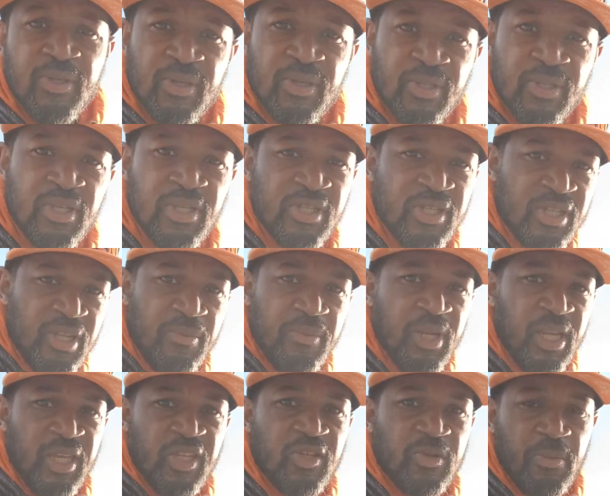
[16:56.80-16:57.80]
to
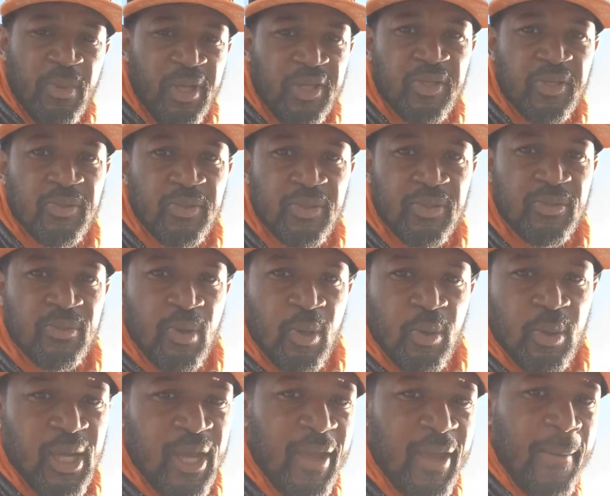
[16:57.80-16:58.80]
stimulate your muscles,
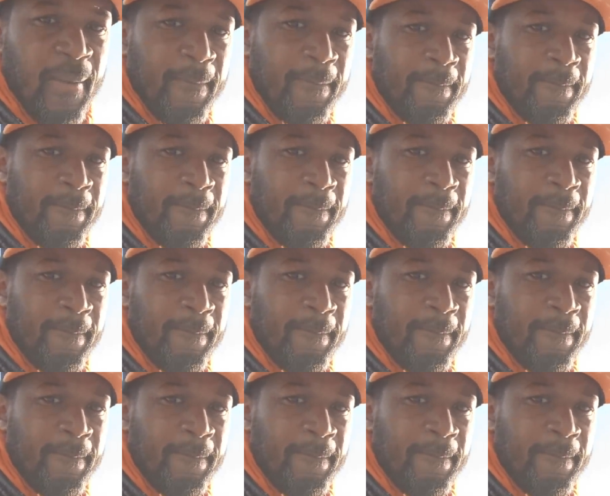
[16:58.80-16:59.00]
okay?